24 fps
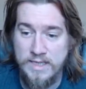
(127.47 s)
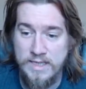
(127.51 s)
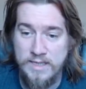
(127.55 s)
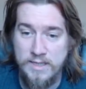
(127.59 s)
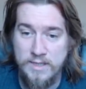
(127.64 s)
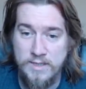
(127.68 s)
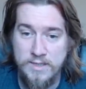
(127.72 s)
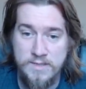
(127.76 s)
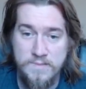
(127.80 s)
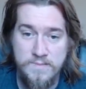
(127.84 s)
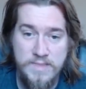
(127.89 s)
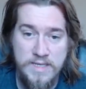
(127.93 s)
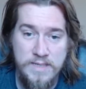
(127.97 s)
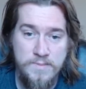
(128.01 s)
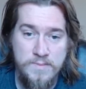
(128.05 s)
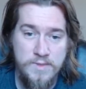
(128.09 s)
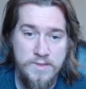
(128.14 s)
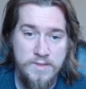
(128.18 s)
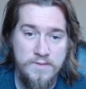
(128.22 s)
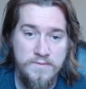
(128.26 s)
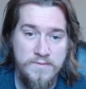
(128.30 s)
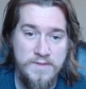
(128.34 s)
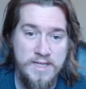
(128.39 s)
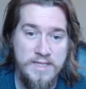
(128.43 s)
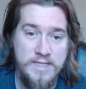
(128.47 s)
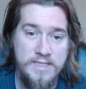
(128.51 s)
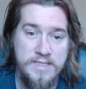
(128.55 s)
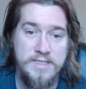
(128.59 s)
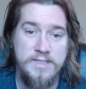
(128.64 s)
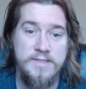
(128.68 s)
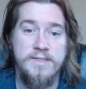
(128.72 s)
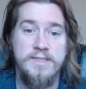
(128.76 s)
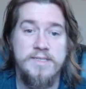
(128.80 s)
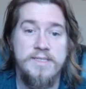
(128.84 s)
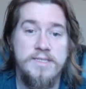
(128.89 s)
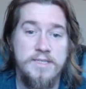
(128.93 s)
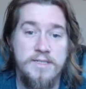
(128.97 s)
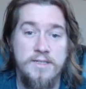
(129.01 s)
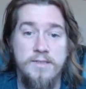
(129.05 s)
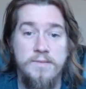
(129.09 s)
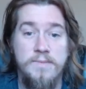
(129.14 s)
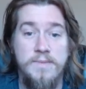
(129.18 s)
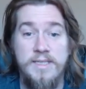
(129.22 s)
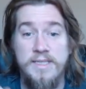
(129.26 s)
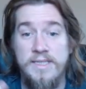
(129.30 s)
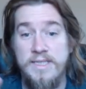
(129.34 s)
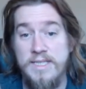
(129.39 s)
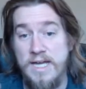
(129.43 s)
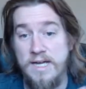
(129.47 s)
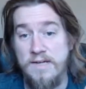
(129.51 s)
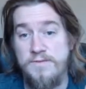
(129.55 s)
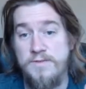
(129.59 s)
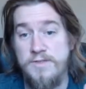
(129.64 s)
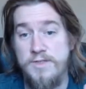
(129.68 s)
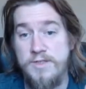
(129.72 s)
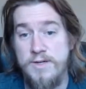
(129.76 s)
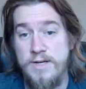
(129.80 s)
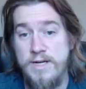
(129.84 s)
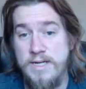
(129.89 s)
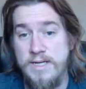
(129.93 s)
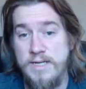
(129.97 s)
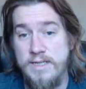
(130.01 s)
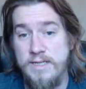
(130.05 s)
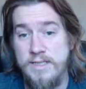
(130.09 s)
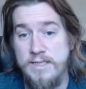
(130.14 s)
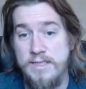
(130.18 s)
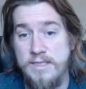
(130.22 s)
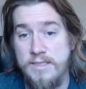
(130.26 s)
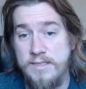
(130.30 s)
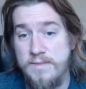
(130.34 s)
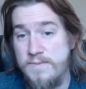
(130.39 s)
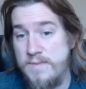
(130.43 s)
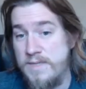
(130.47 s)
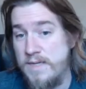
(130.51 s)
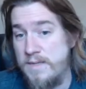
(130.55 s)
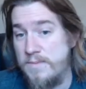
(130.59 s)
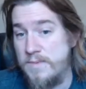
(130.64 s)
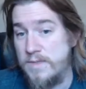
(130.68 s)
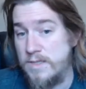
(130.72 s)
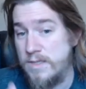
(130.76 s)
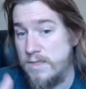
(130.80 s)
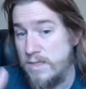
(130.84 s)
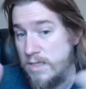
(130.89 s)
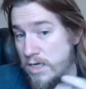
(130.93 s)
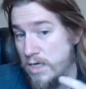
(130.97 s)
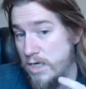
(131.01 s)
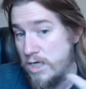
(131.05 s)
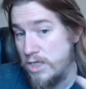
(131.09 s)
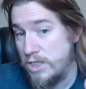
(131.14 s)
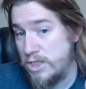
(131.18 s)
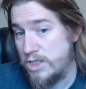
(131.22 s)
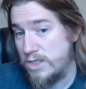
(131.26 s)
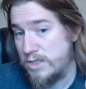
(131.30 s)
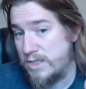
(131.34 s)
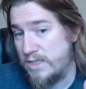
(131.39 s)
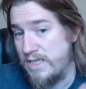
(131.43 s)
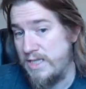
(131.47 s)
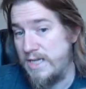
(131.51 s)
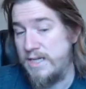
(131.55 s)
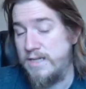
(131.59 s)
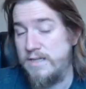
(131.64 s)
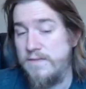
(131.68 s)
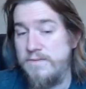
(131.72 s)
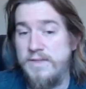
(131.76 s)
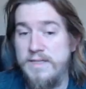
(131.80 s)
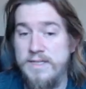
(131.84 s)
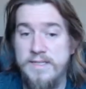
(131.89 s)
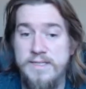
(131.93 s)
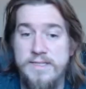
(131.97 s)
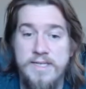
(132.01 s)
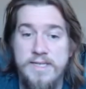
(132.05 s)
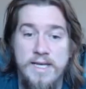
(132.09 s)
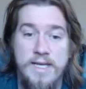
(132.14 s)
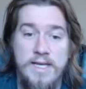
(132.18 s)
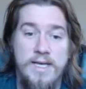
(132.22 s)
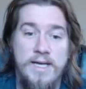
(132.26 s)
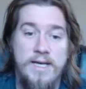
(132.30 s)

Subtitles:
And our September event series is going to be the Alpha Trion September Junkion event.